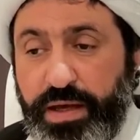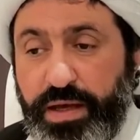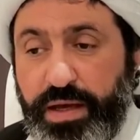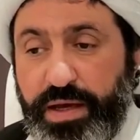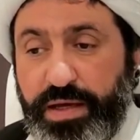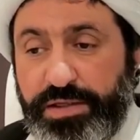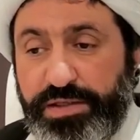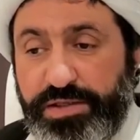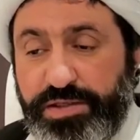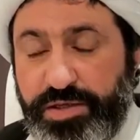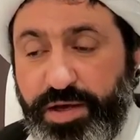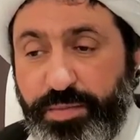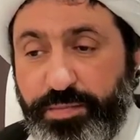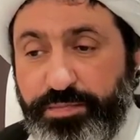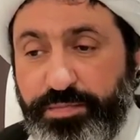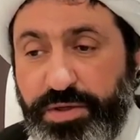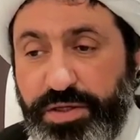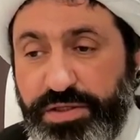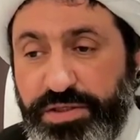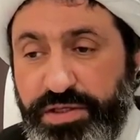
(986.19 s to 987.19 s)
a
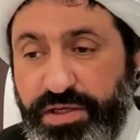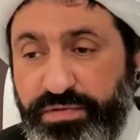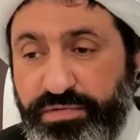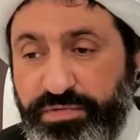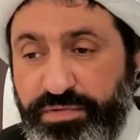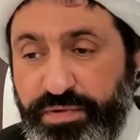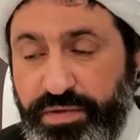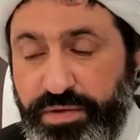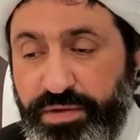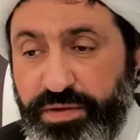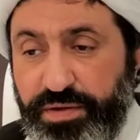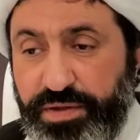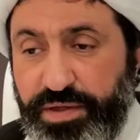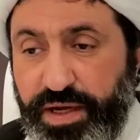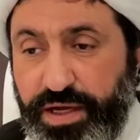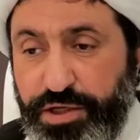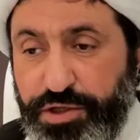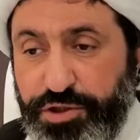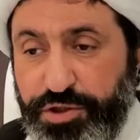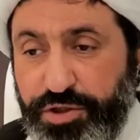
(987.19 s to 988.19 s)
submissive
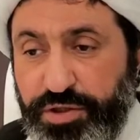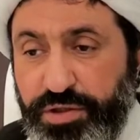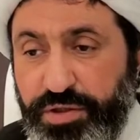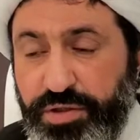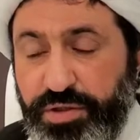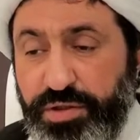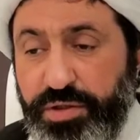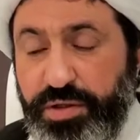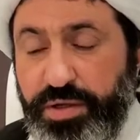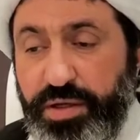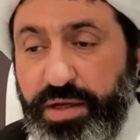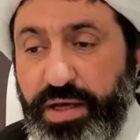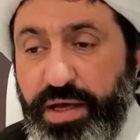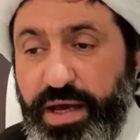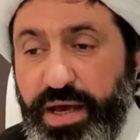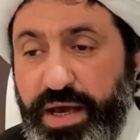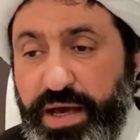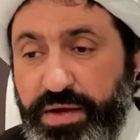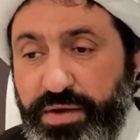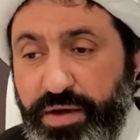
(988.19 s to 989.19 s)
nation,
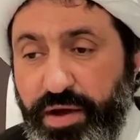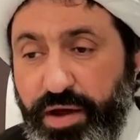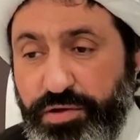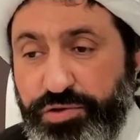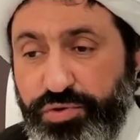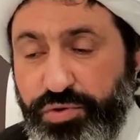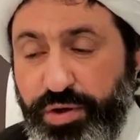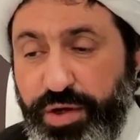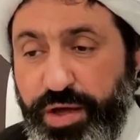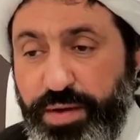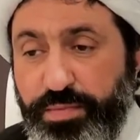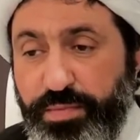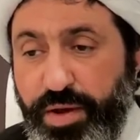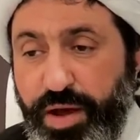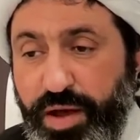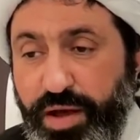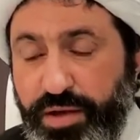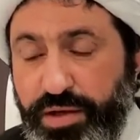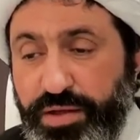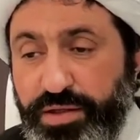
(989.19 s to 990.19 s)
and also
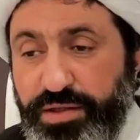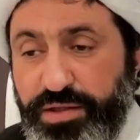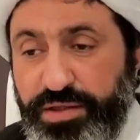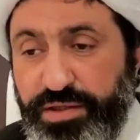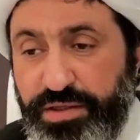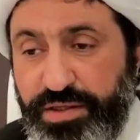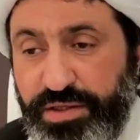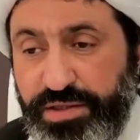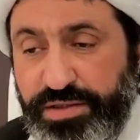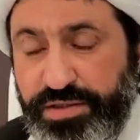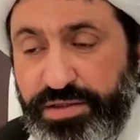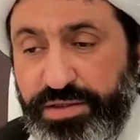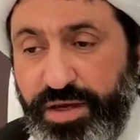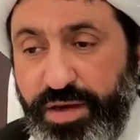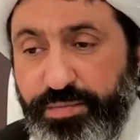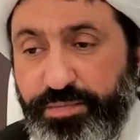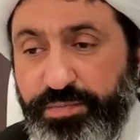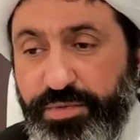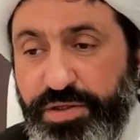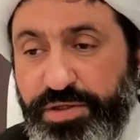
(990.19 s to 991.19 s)
among this
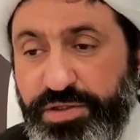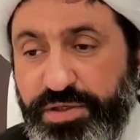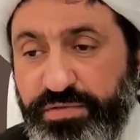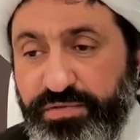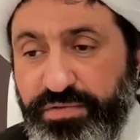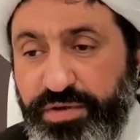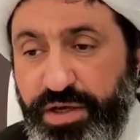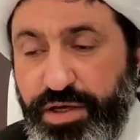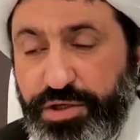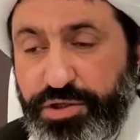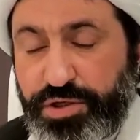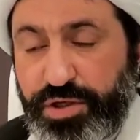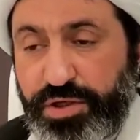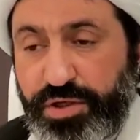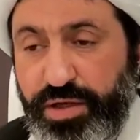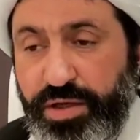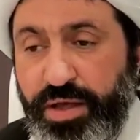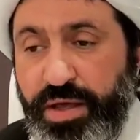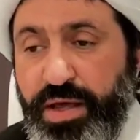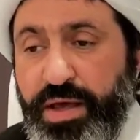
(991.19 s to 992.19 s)
submissive
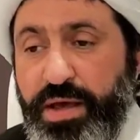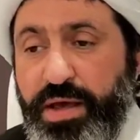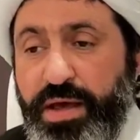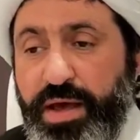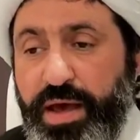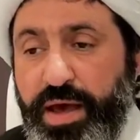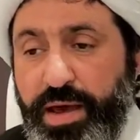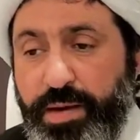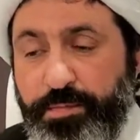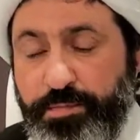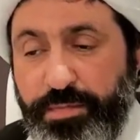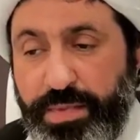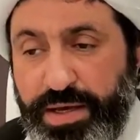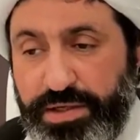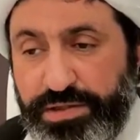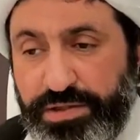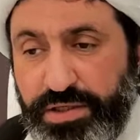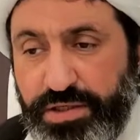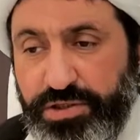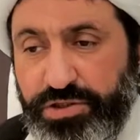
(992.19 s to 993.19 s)
nation a
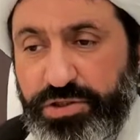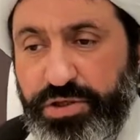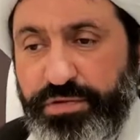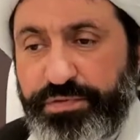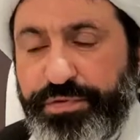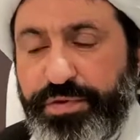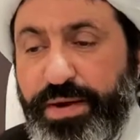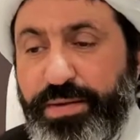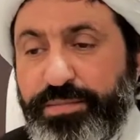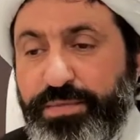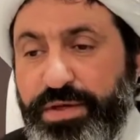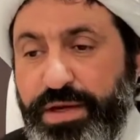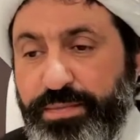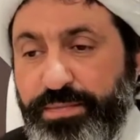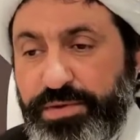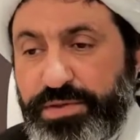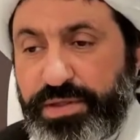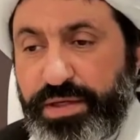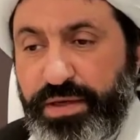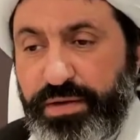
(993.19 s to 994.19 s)
messenger from
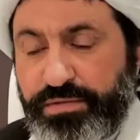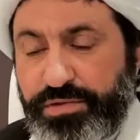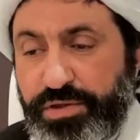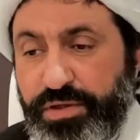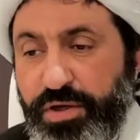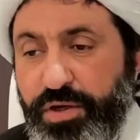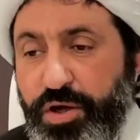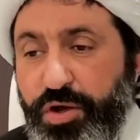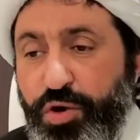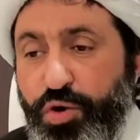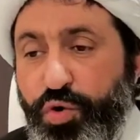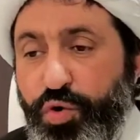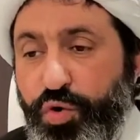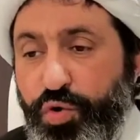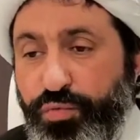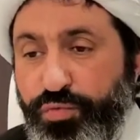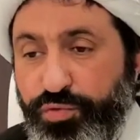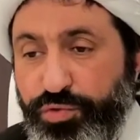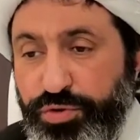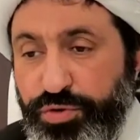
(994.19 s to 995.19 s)
themselves who
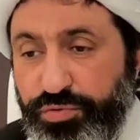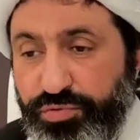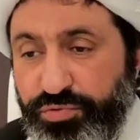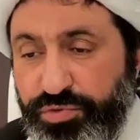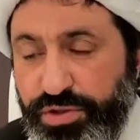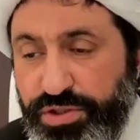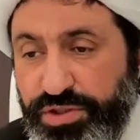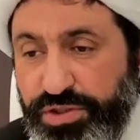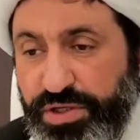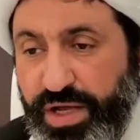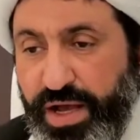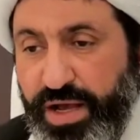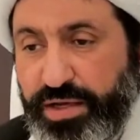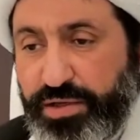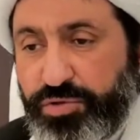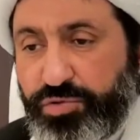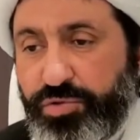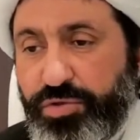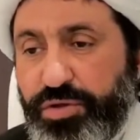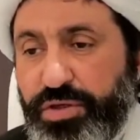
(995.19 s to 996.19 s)
would
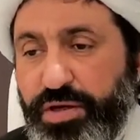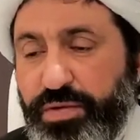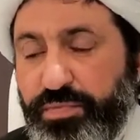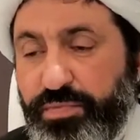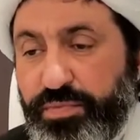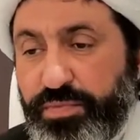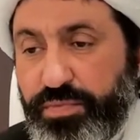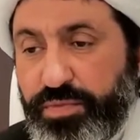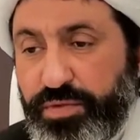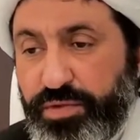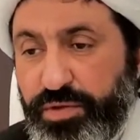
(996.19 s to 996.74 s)
recite to them